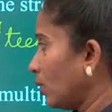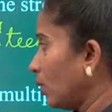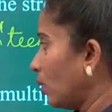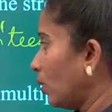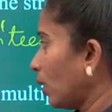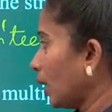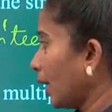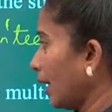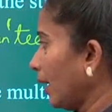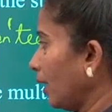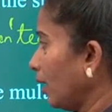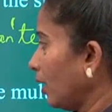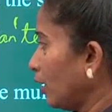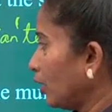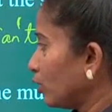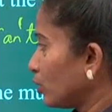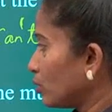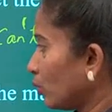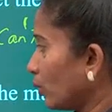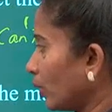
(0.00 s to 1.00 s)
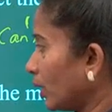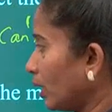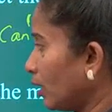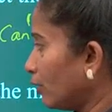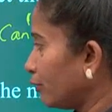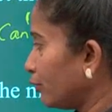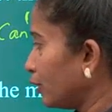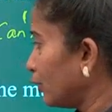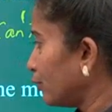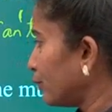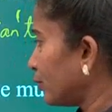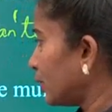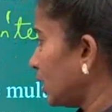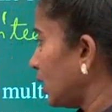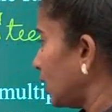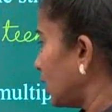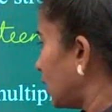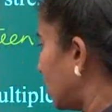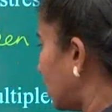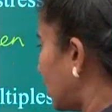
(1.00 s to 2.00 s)
Okay, so here
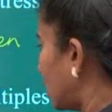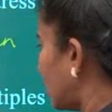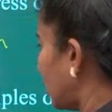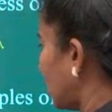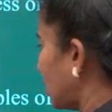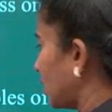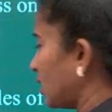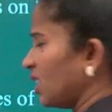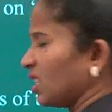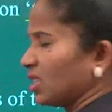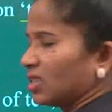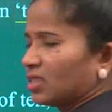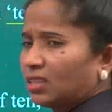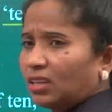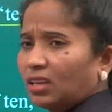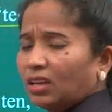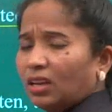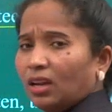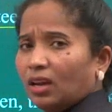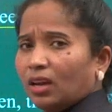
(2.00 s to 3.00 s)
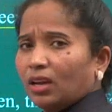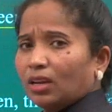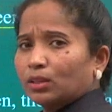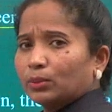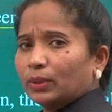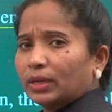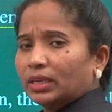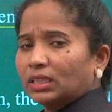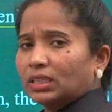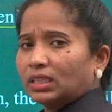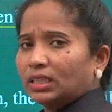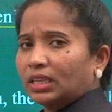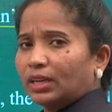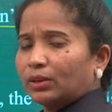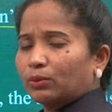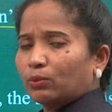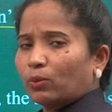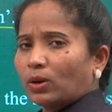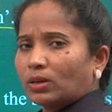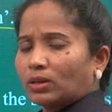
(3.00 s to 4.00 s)
50, 30, 60,
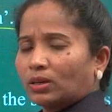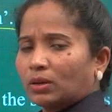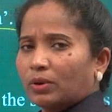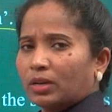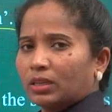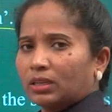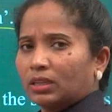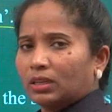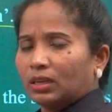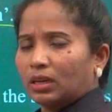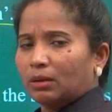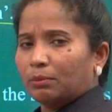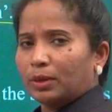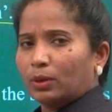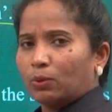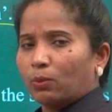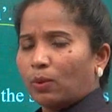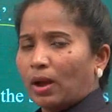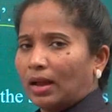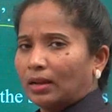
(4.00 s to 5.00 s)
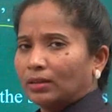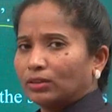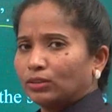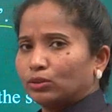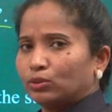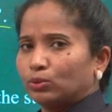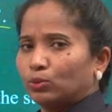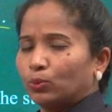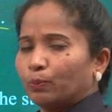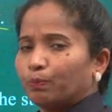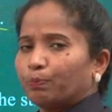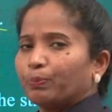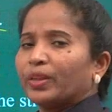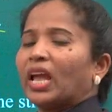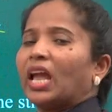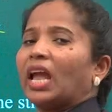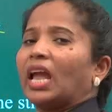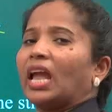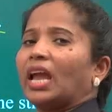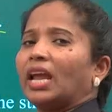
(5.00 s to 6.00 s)
28, whatever the number, 1, 2,
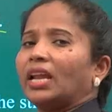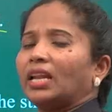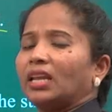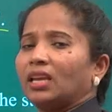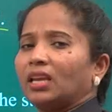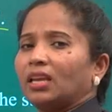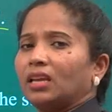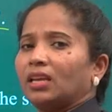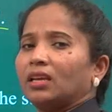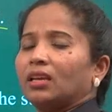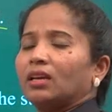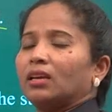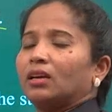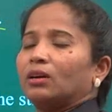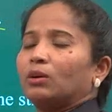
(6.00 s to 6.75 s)
any